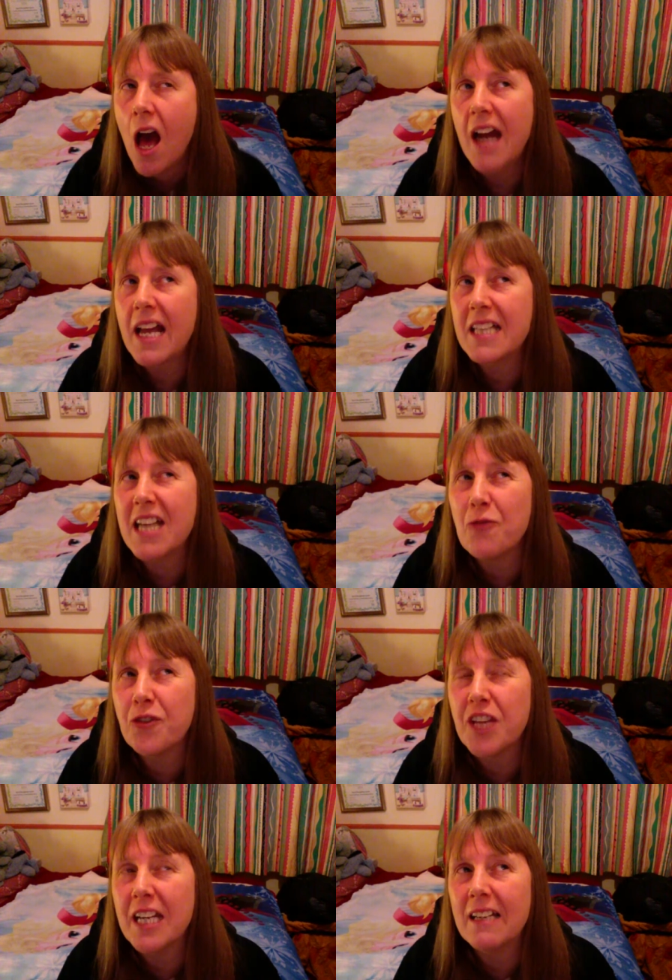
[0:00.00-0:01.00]
And I don't
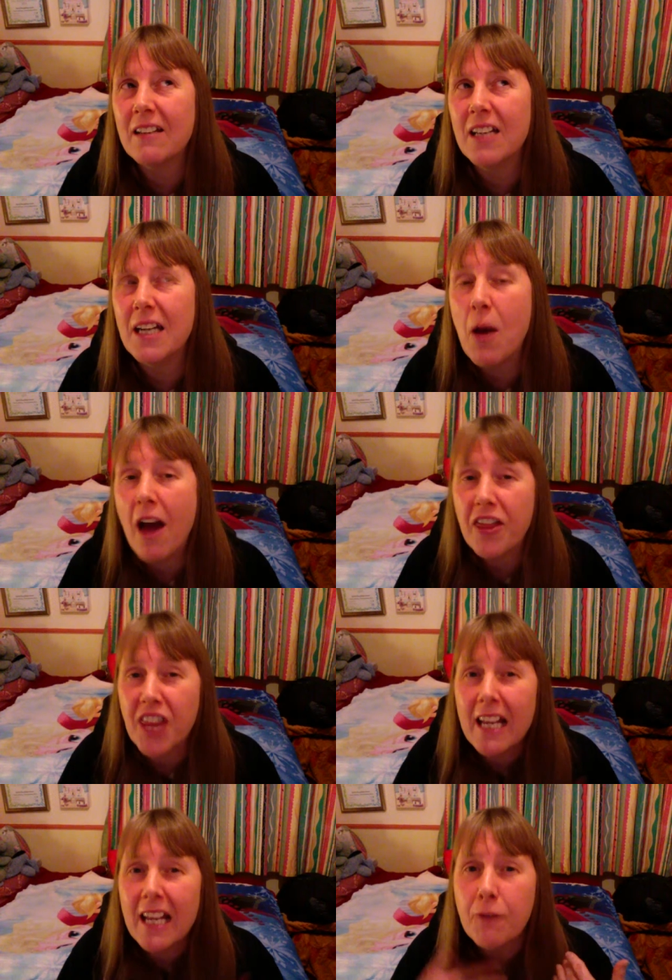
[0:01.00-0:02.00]
think, you know, I
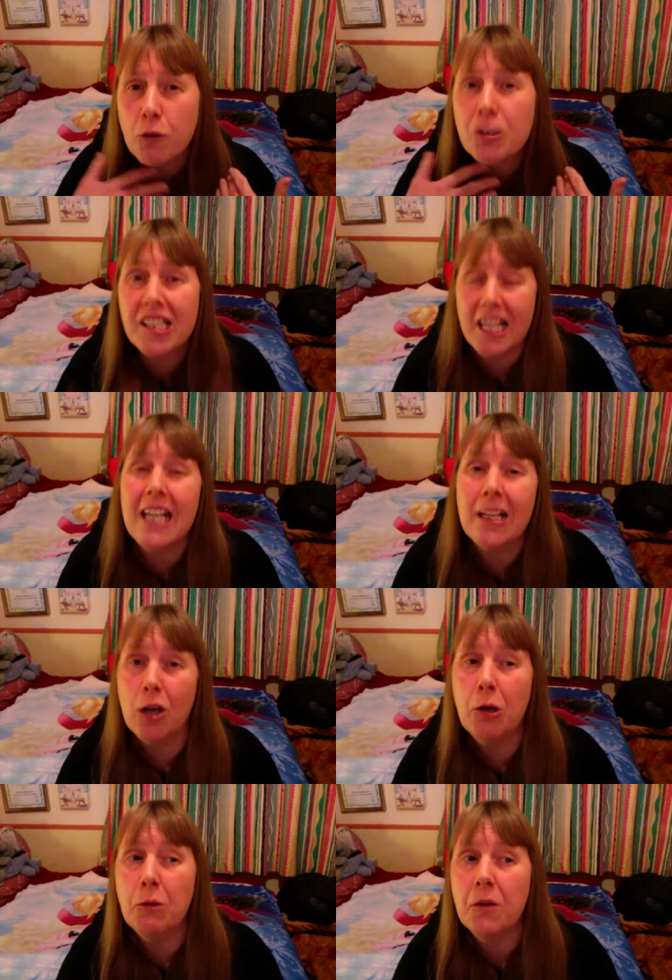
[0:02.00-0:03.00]
think if you're
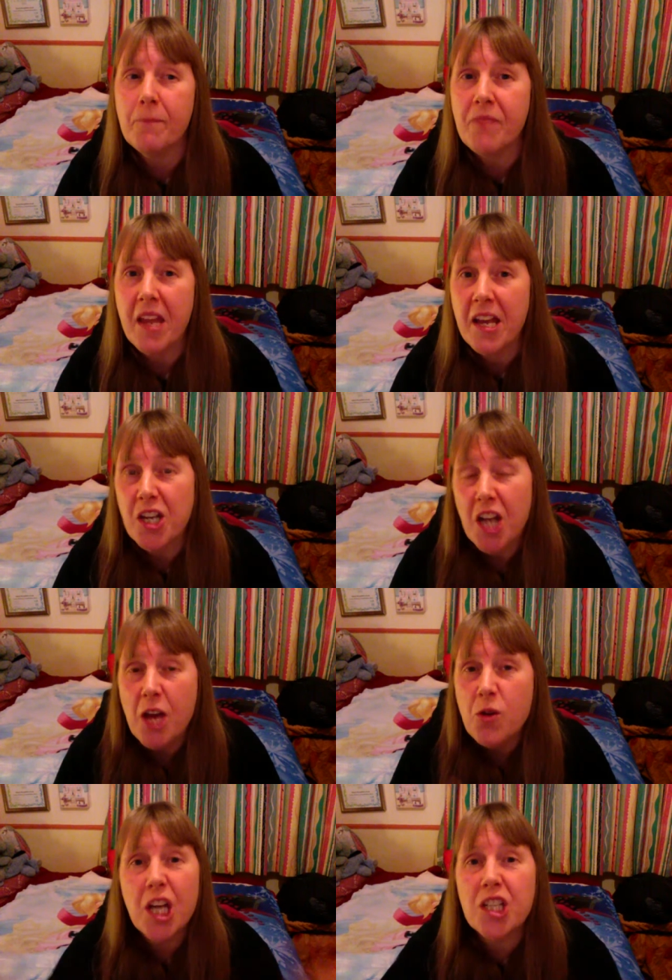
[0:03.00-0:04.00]
single, you know,
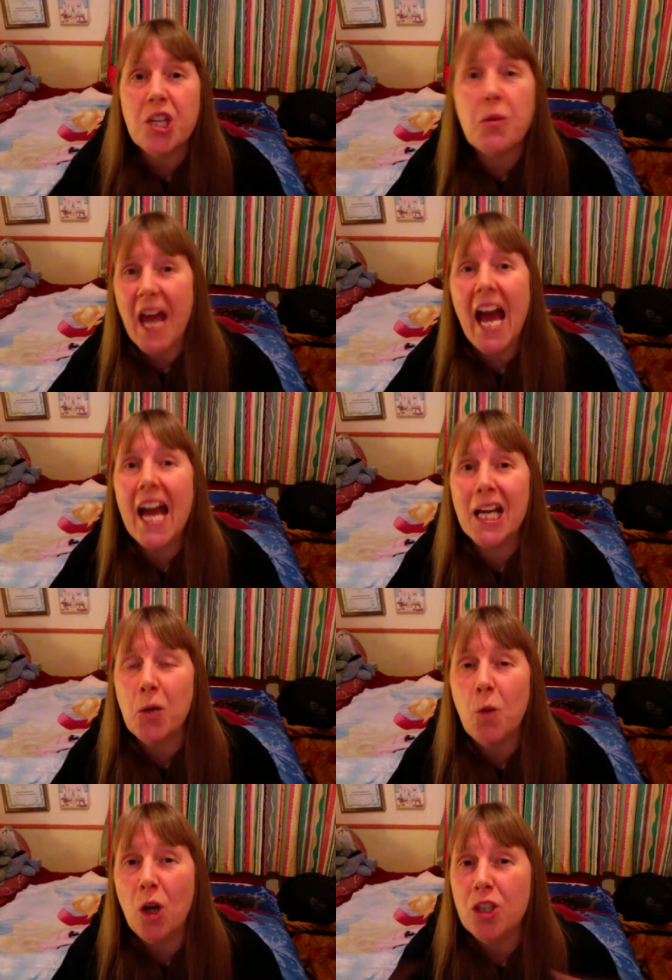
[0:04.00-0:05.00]
you can do what the heck
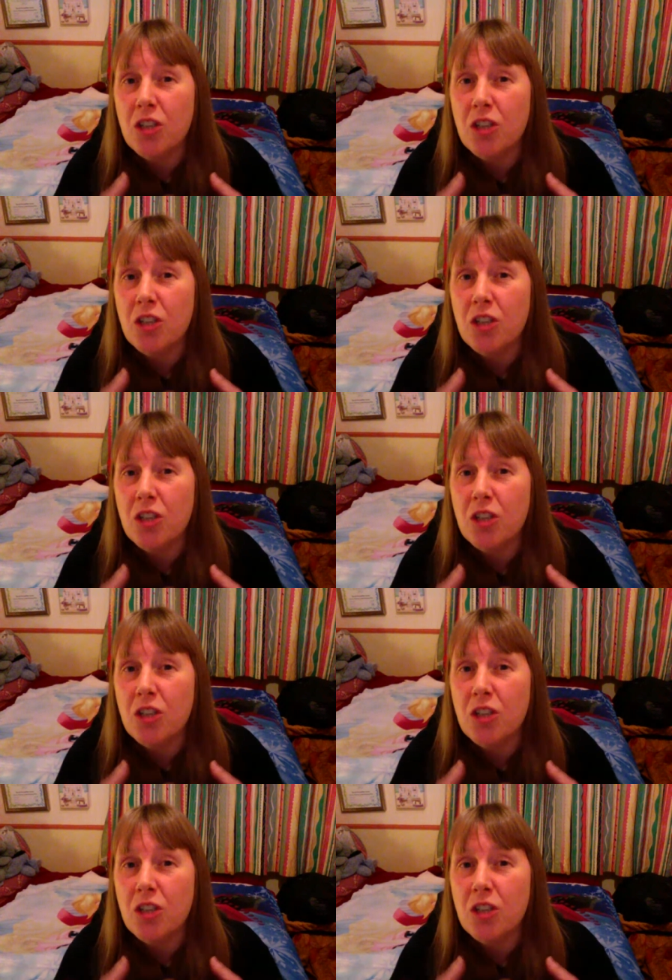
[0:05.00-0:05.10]
you want.